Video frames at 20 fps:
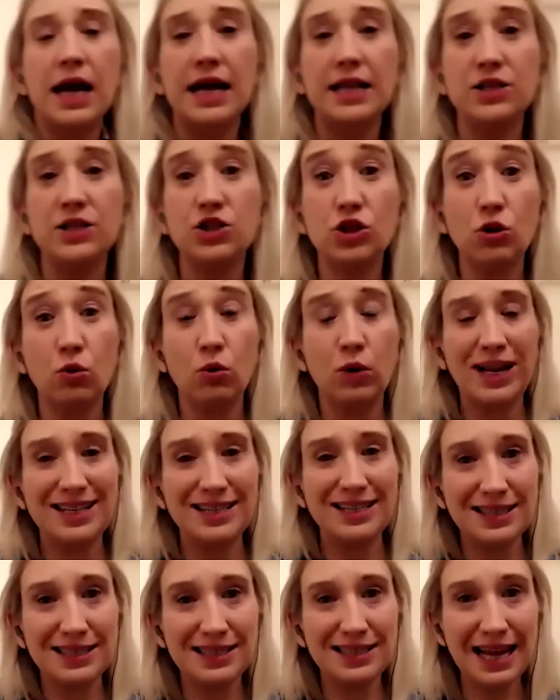And so
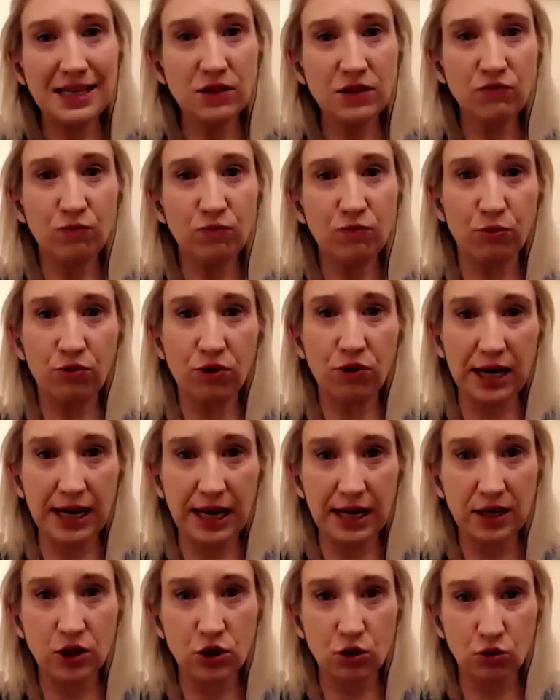instead of
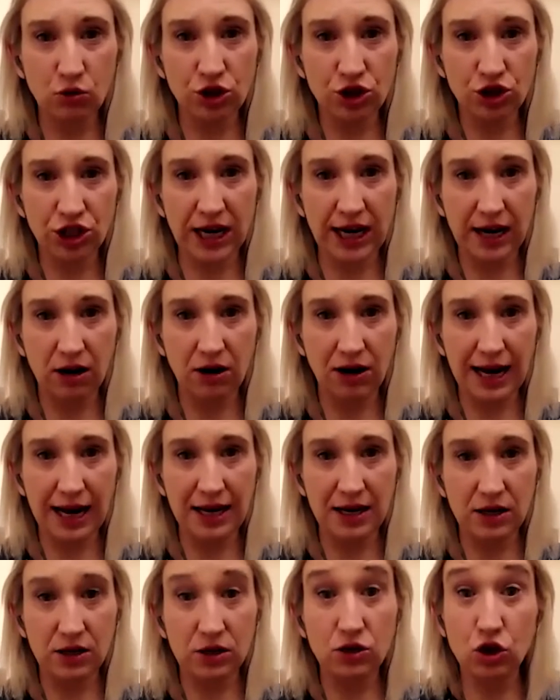bringing your chair
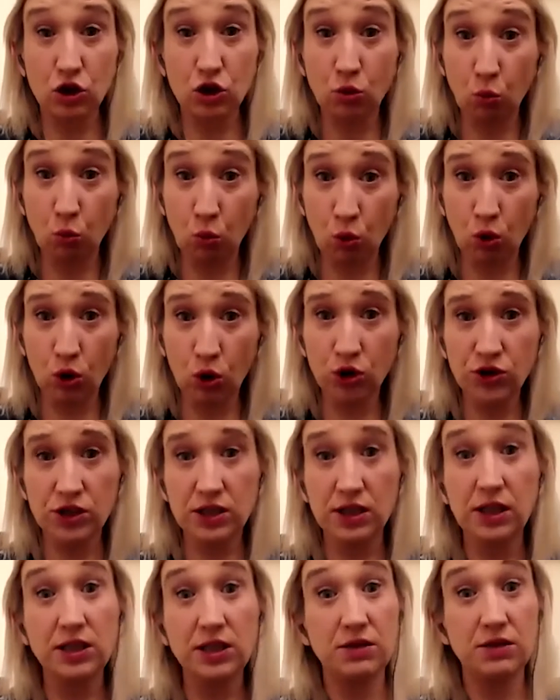in
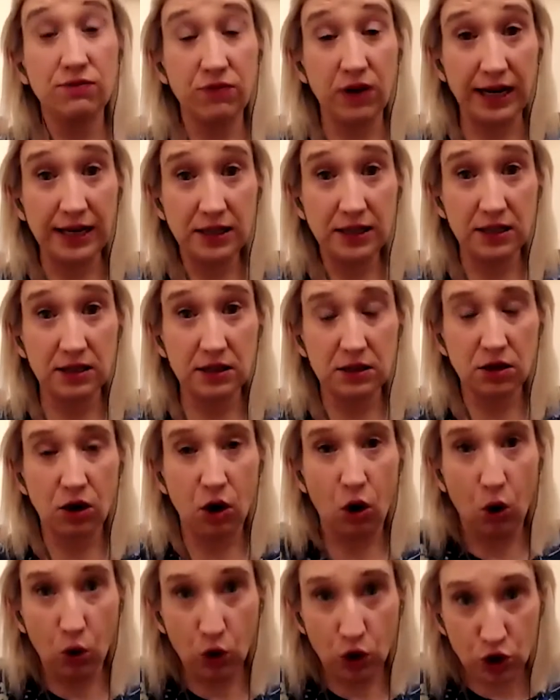towards the device
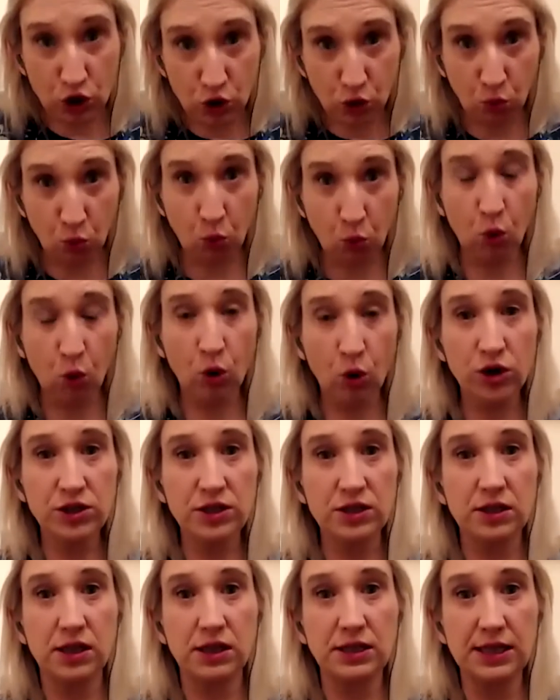or
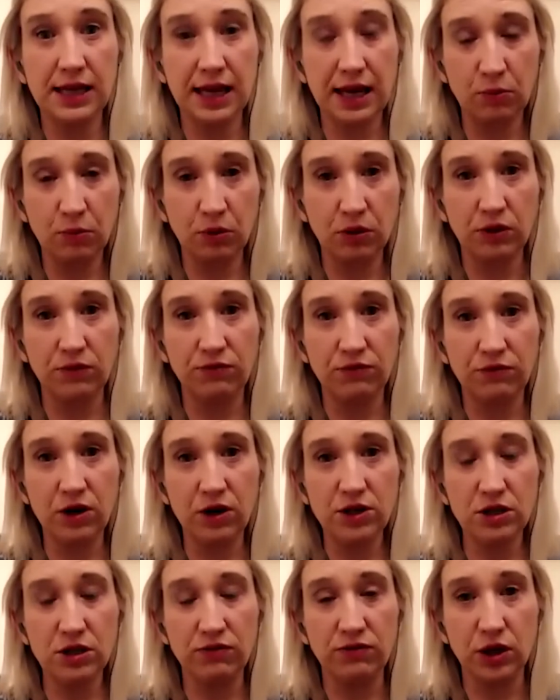towards the table in
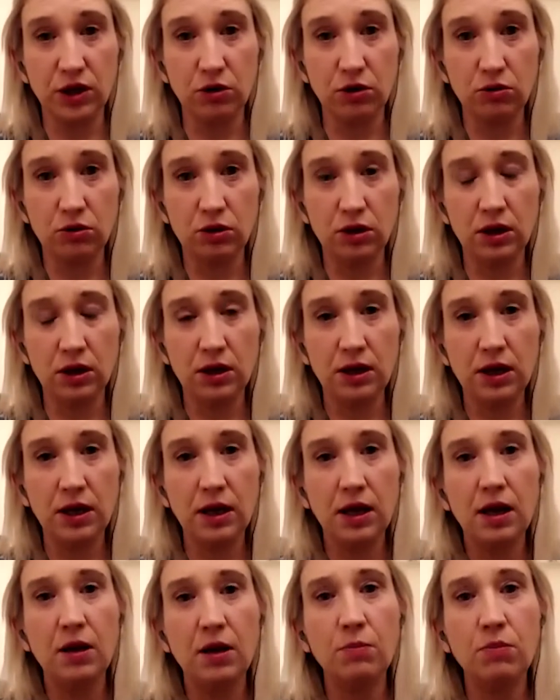front of you,
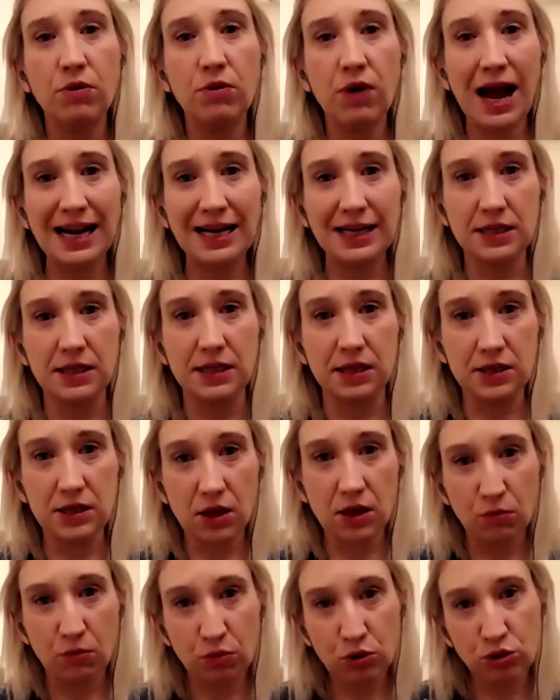
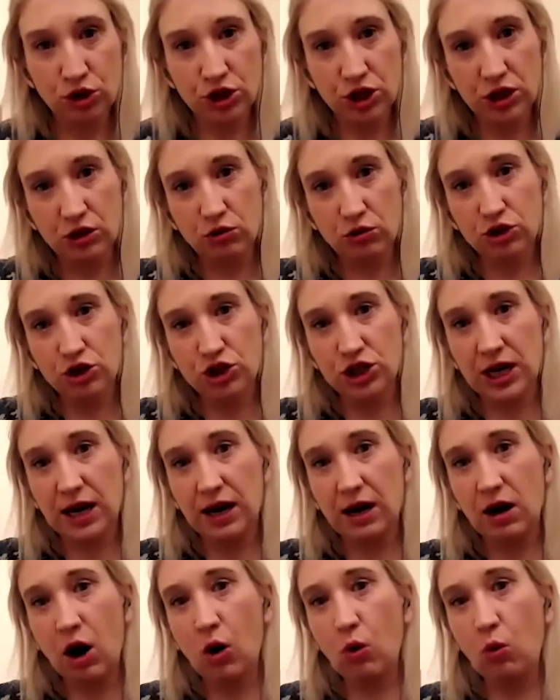practice pushing your
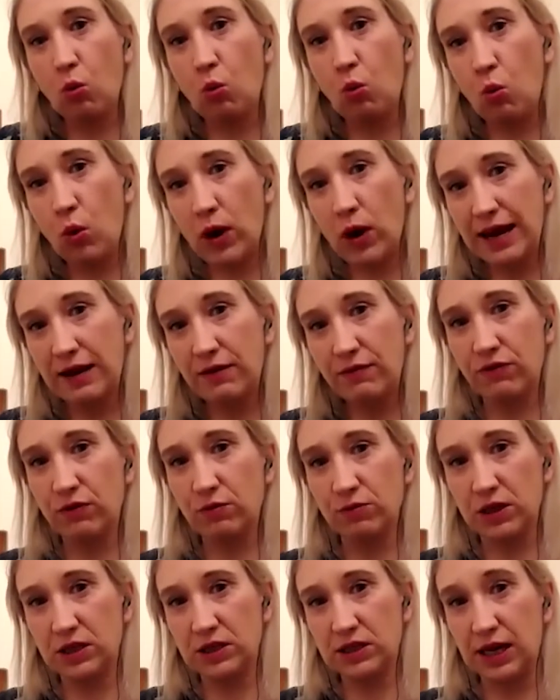chair away
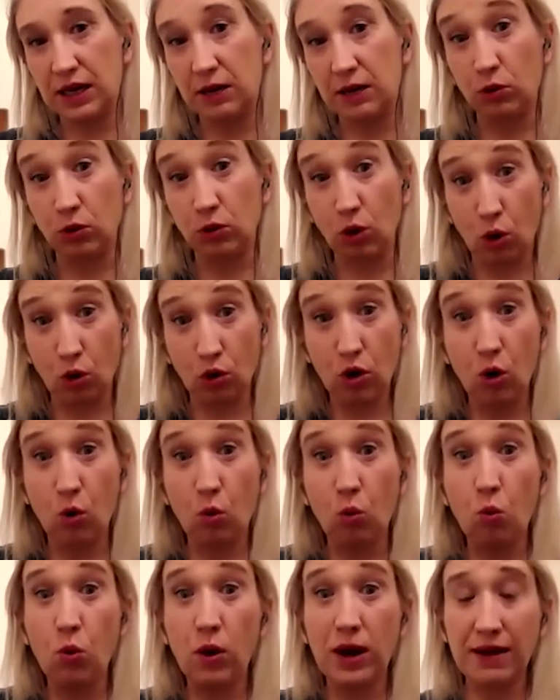from the table or
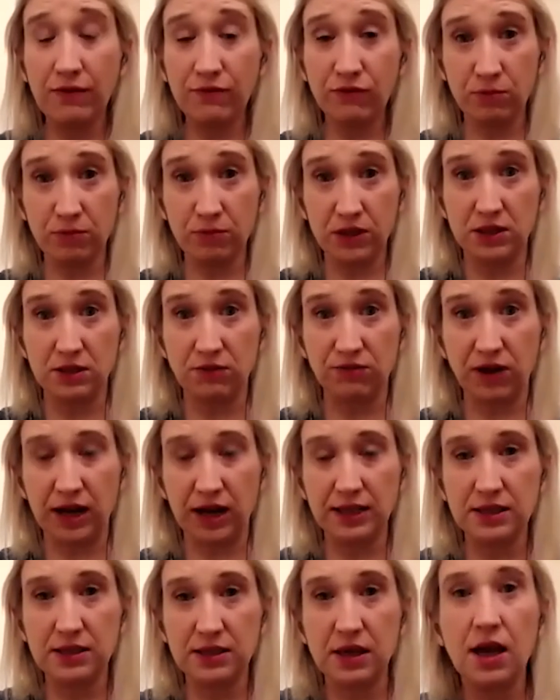away from the
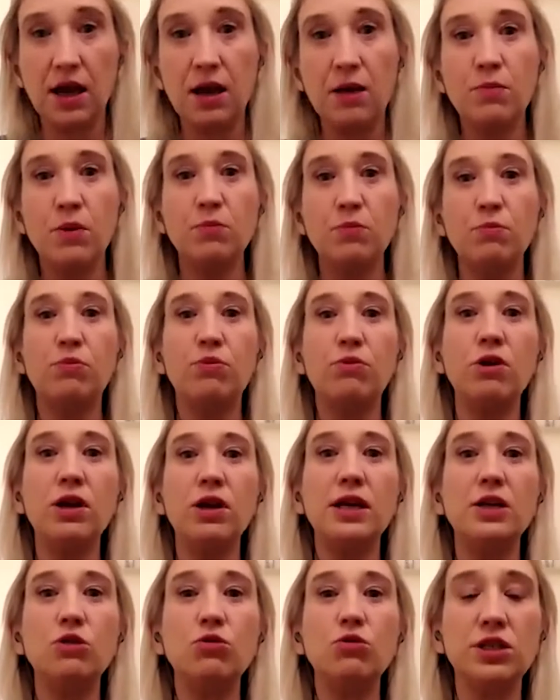device, but
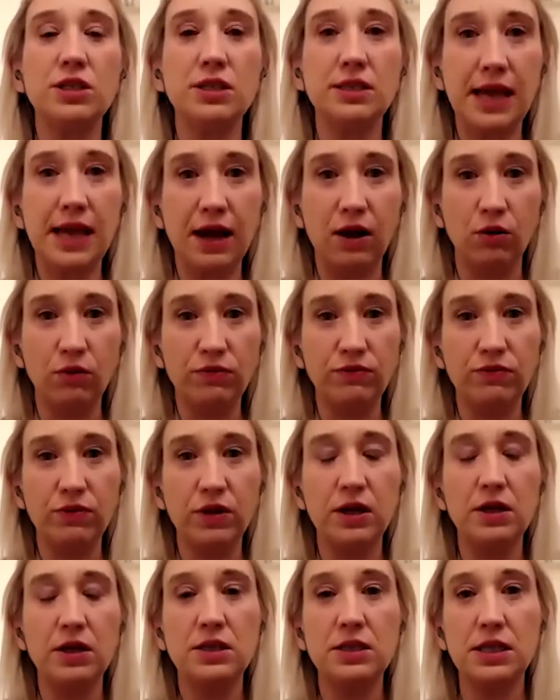bring yourself
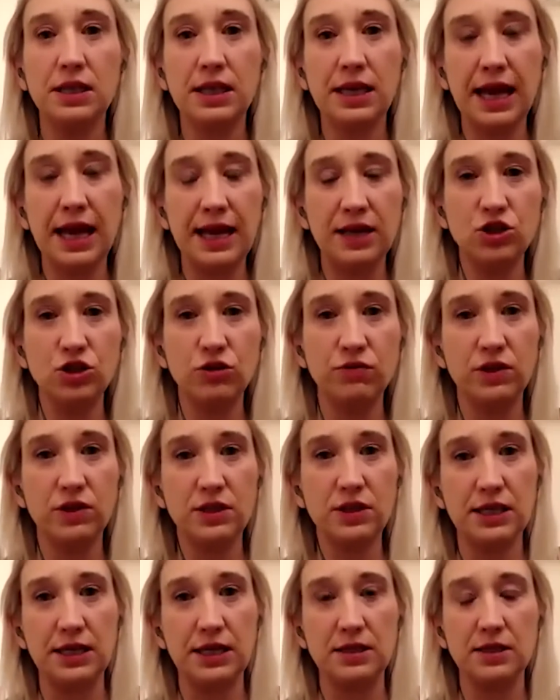to the edge of the
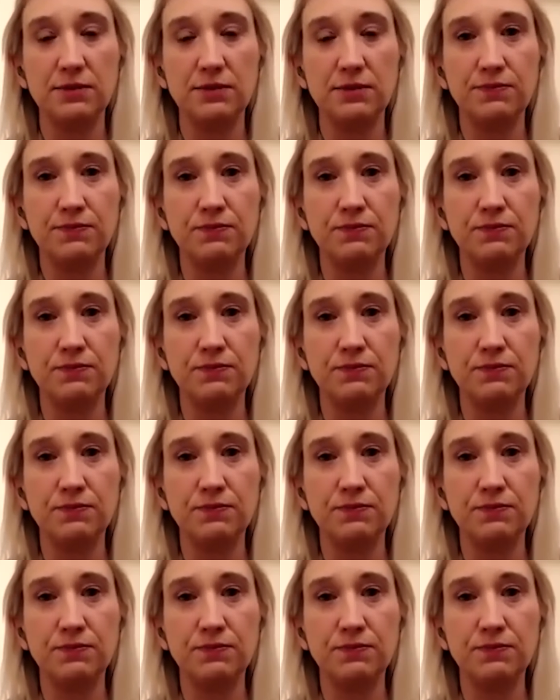seat.